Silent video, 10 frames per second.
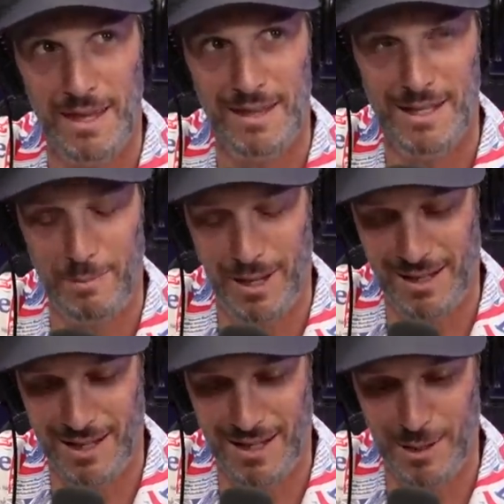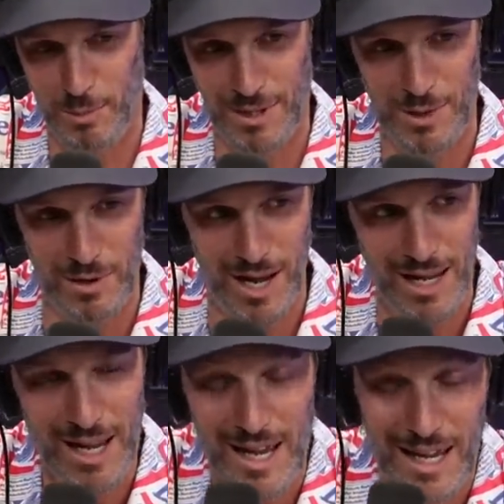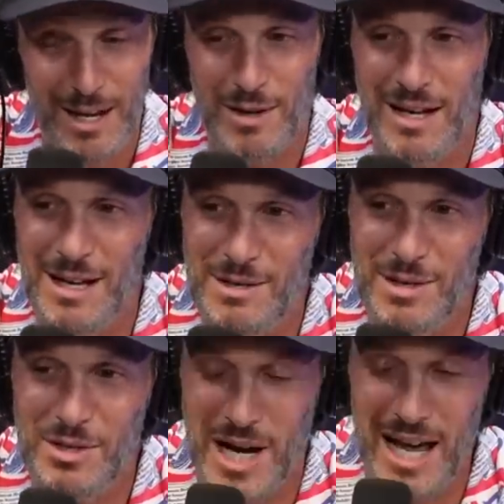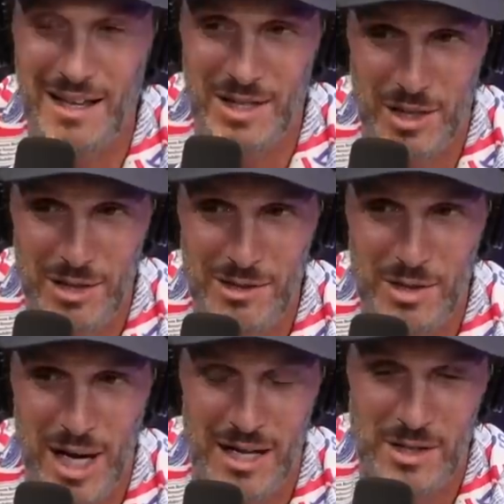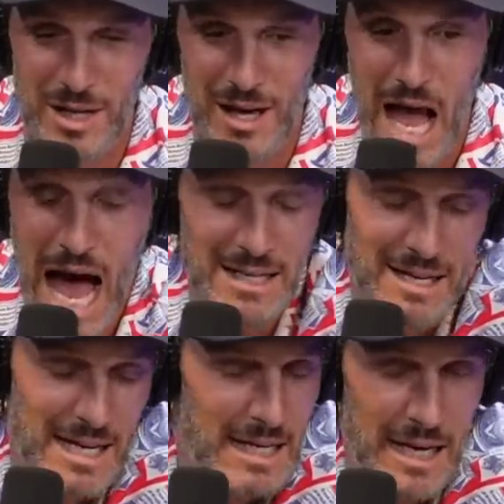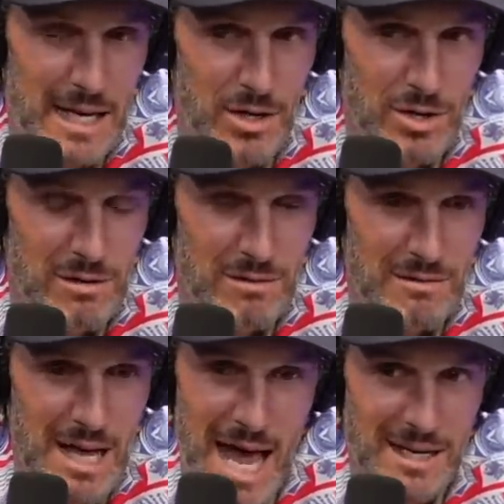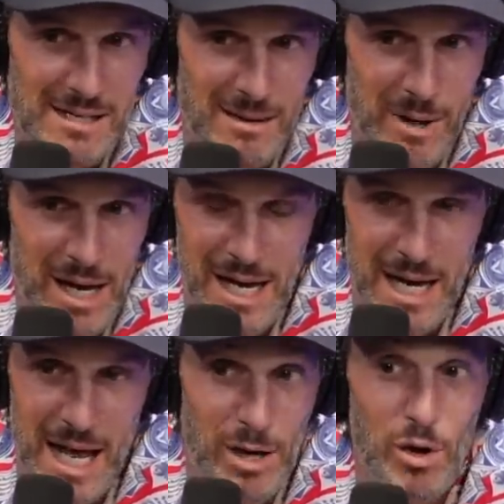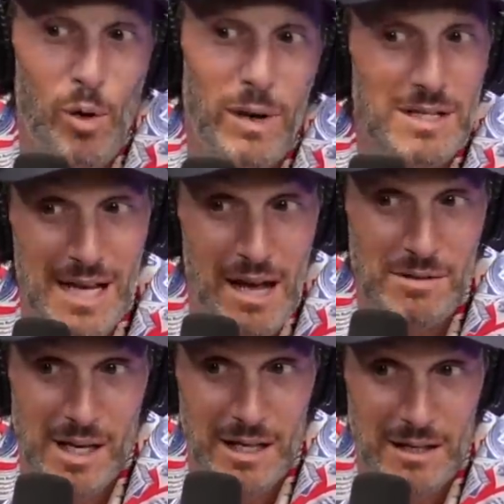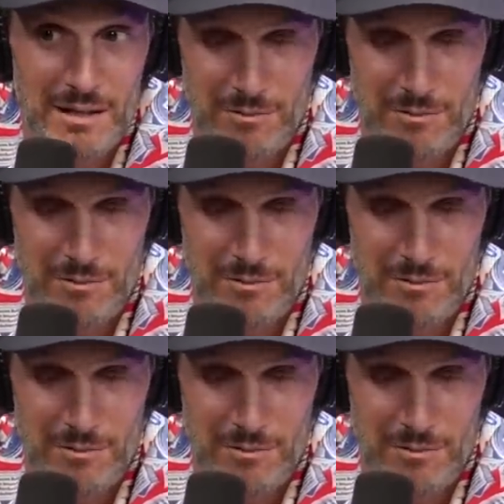This pancake is pretty dry. That was American. here's the challenge. Here's the challenge. I can't hear the accent in my head. Nope. I don't know what it sounds like. Nope.